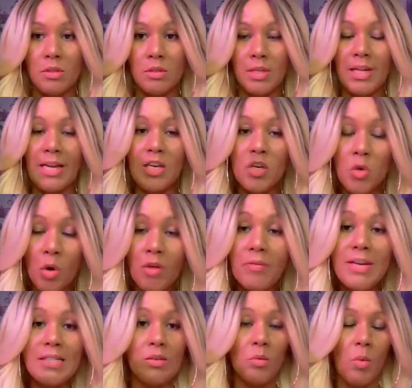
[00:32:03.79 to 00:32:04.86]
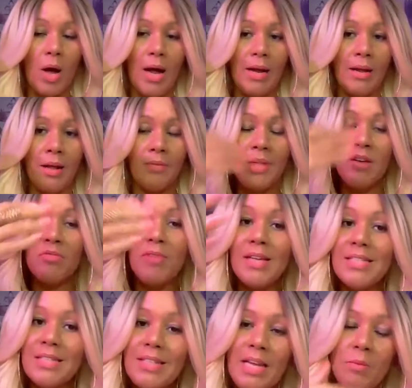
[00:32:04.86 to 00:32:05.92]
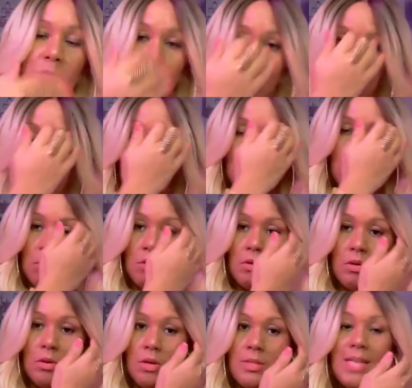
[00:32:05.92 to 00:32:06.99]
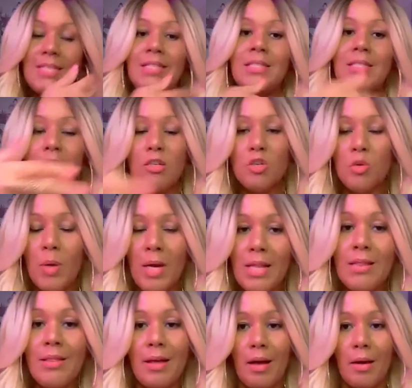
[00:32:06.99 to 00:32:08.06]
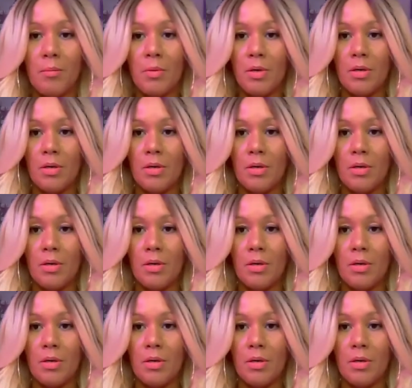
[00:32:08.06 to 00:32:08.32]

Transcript: They like your reason why. They resonate with you. They see you in them.